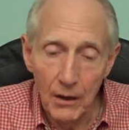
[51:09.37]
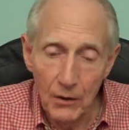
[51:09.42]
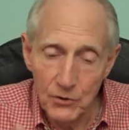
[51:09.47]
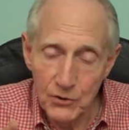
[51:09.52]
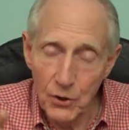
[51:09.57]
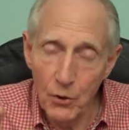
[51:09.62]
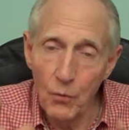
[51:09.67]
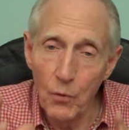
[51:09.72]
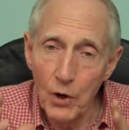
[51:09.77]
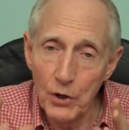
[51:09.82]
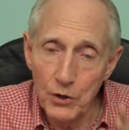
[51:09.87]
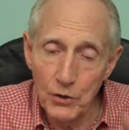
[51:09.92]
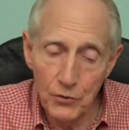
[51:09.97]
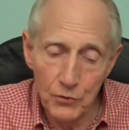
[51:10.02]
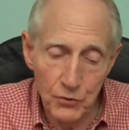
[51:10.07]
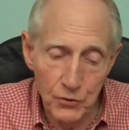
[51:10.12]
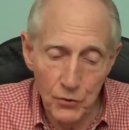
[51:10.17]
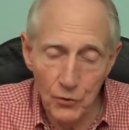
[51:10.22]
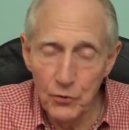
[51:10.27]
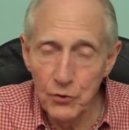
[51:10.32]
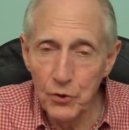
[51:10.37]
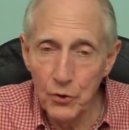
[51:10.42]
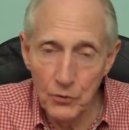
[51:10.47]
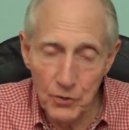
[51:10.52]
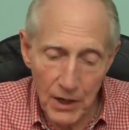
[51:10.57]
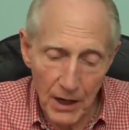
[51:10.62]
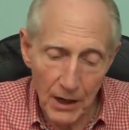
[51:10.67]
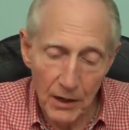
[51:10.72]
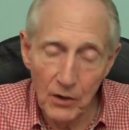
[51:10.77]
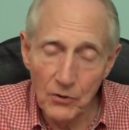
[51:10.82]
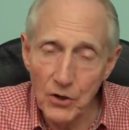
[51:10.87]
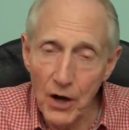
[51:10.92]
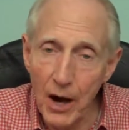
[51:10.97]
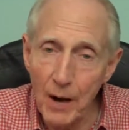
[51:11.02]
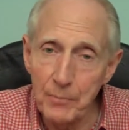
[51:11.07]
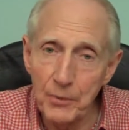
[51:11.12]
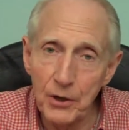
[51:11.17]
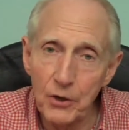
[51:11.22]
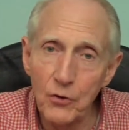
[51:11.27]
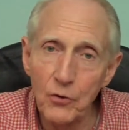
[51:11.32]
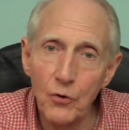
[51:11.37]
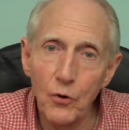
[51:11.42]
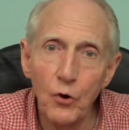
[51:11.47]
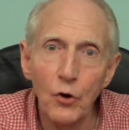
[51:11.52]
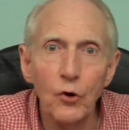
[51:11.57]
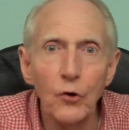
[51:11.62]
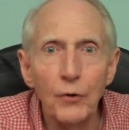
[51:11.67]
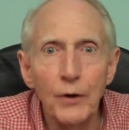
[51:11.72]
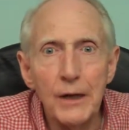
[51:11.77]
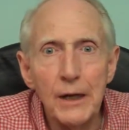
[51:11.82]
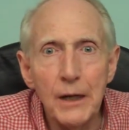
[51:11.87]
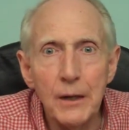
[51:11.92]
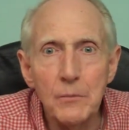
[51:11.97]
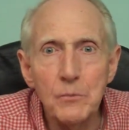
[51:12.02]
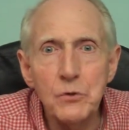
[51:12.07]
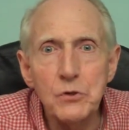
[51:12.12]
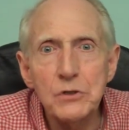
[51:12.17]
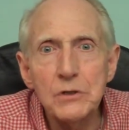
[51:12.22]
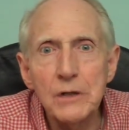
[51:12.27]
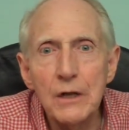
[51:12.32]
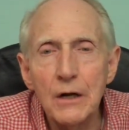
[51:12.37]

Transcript: So what do? You take topical creams